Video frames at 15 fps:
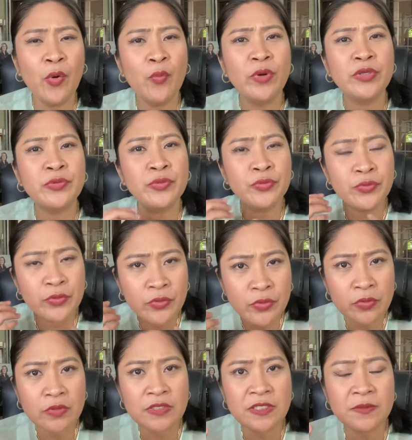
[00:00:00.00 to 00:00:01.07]
What
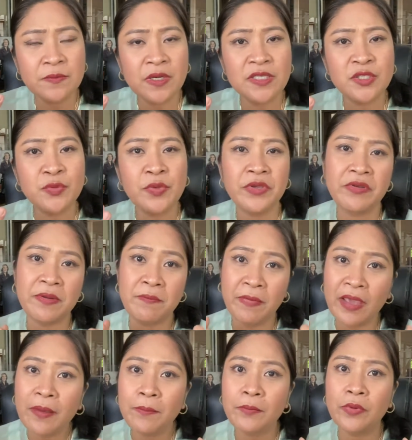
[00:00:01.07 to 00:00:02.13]
rules must we
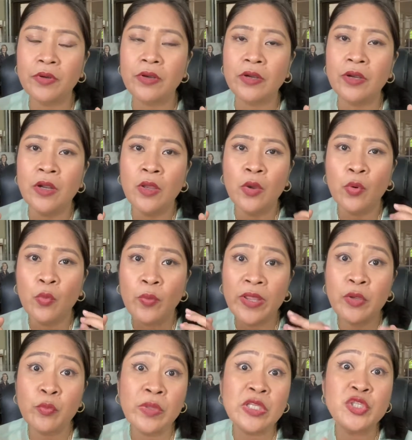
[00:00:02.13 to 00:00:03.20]
remember
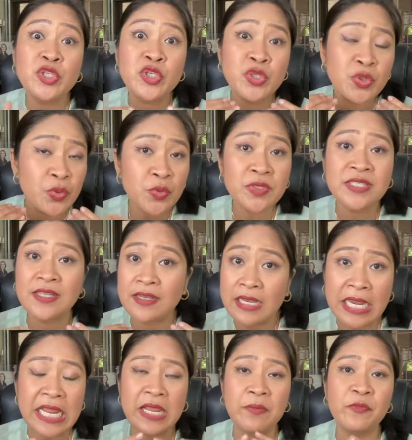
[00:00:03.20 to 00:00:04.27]
when we choose a
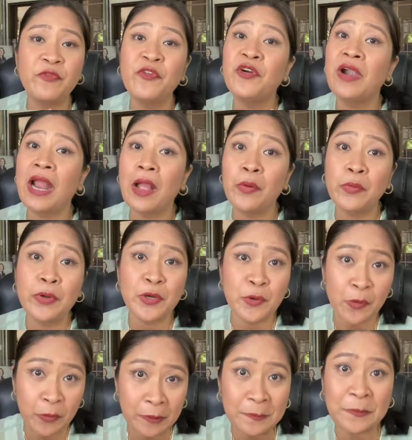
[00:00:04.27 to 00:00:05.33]
name for our
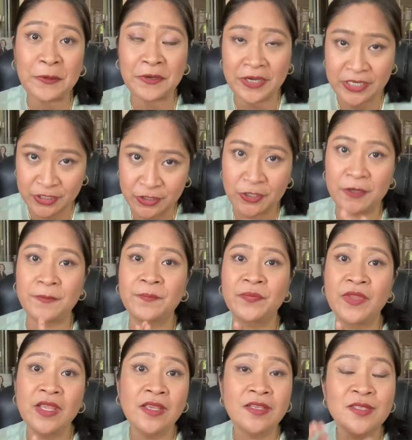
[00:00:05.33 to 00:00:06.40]
corporation?
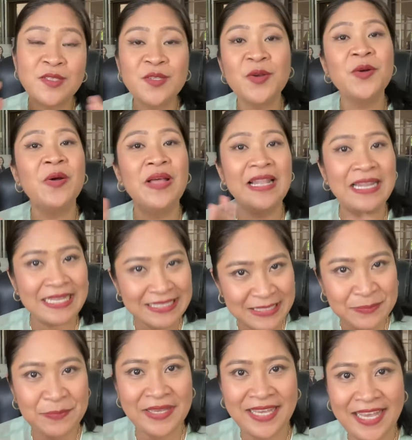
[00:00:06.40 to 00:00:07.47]
So let's
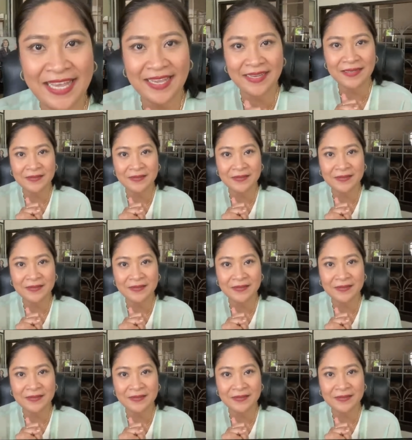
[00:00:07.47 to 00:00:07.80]
begin.